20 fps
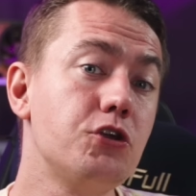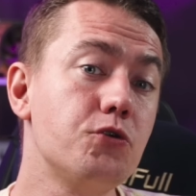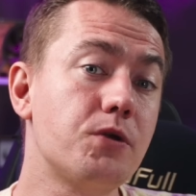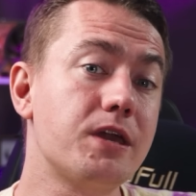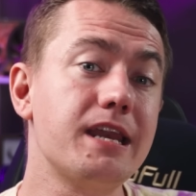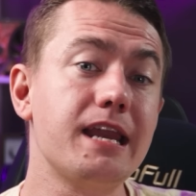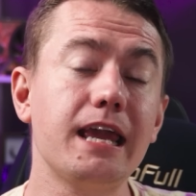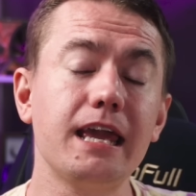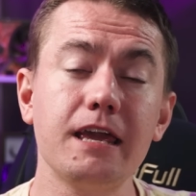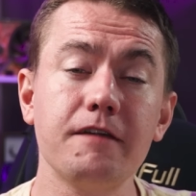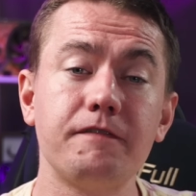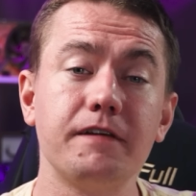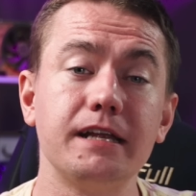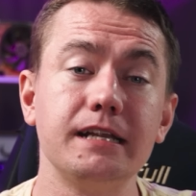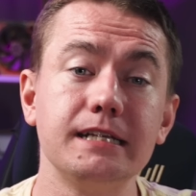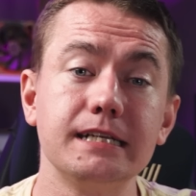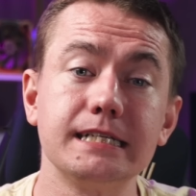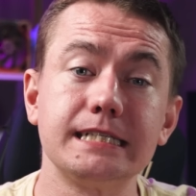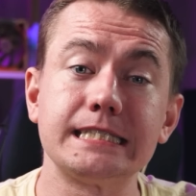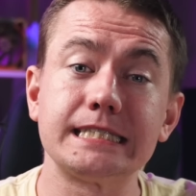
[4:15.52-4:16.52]
you can
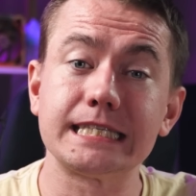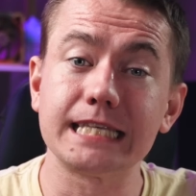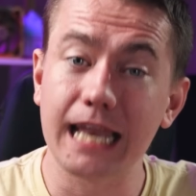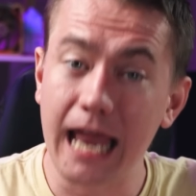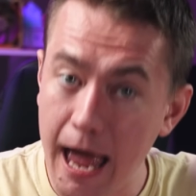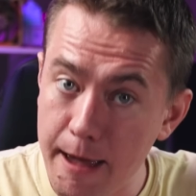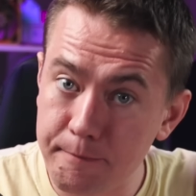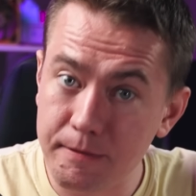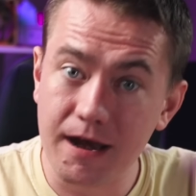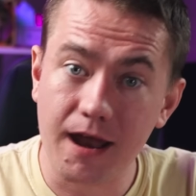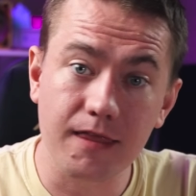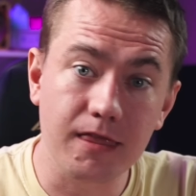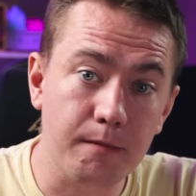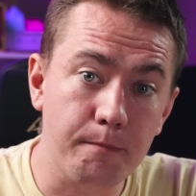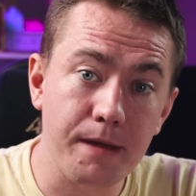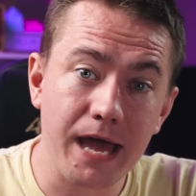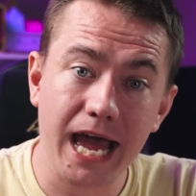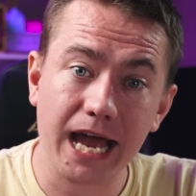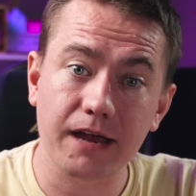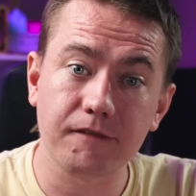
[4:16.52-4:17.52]
even slap it on the
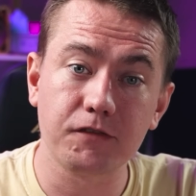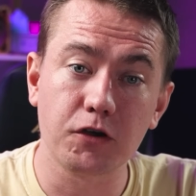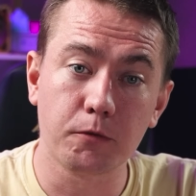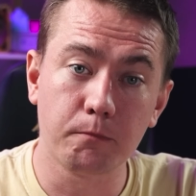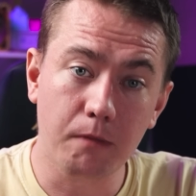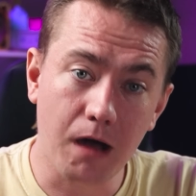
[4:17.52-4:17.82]
back of your